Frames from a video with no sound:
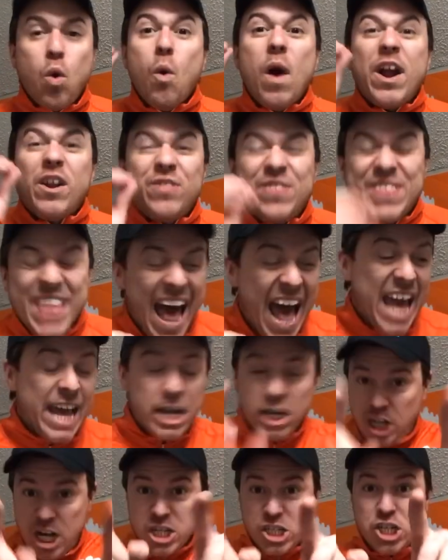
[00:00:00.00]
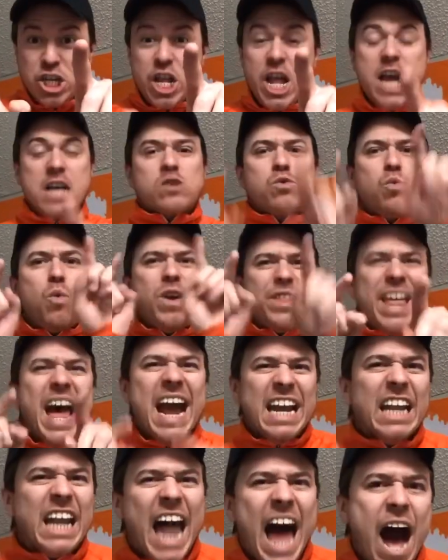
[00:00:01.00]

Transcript: listen to this, where they lost